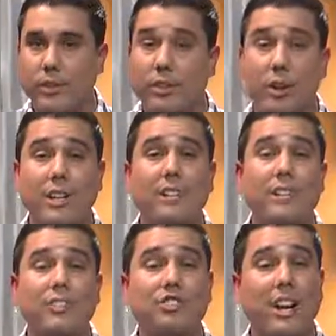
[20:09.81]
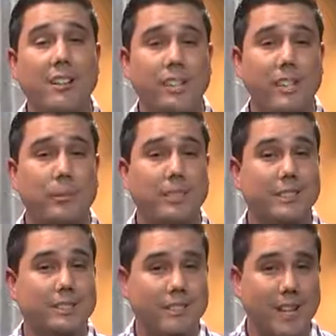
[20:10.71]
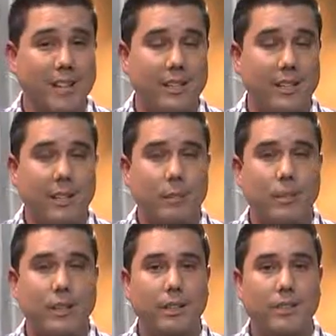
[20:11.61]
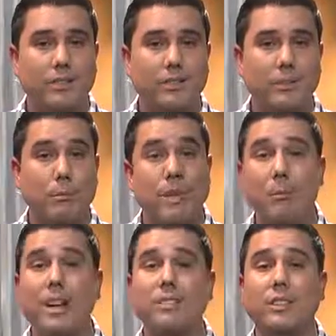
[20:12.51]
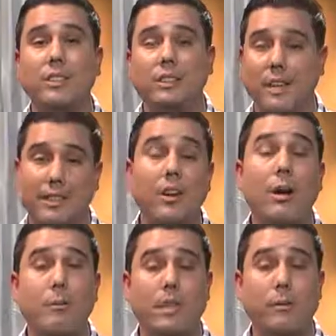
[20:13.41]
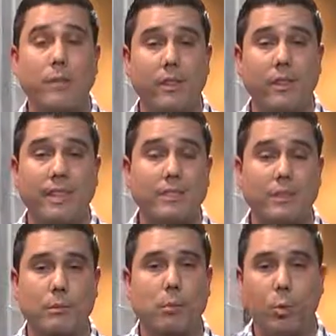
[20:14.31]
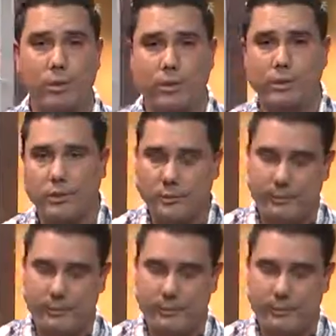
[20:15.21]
Target that child element instead because minimizing that DOM depth is important.